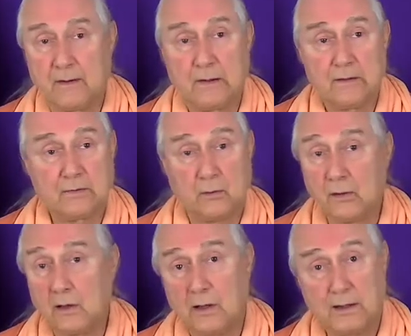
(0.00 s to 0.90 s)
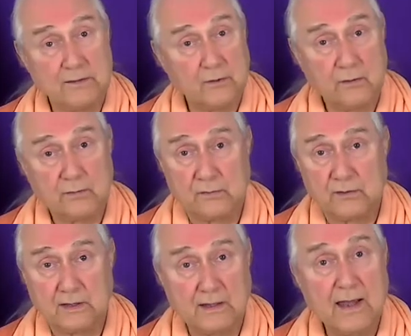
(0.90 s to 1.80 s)
So Uddalaka has also
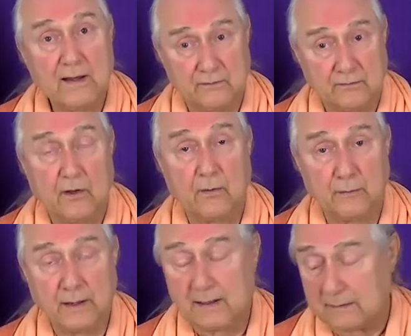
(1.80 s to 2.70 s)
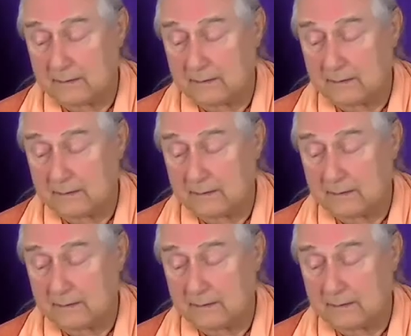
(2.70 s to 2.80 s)
seen that and fallen back.